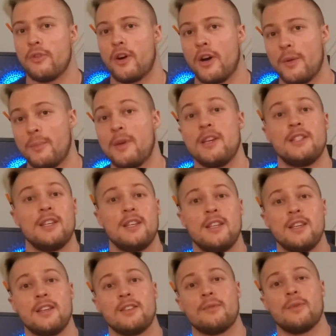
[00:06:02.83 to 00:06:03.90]
on
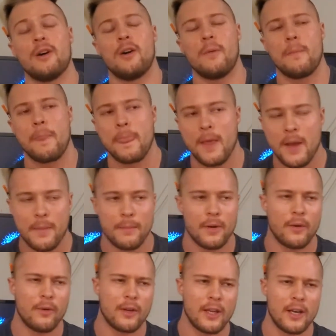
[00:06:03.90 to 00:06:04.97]
PCT as well. But
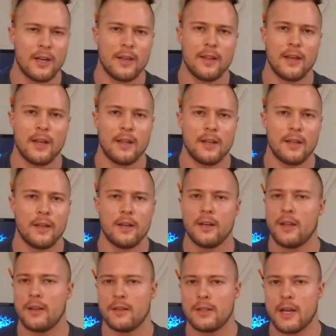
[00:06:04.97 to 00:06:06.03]
we'll get into that in
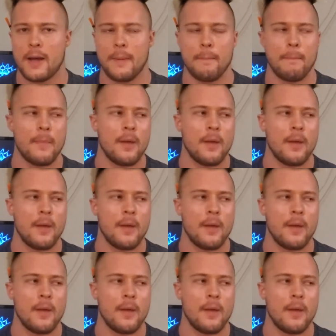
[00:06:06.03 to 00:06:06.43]
another time.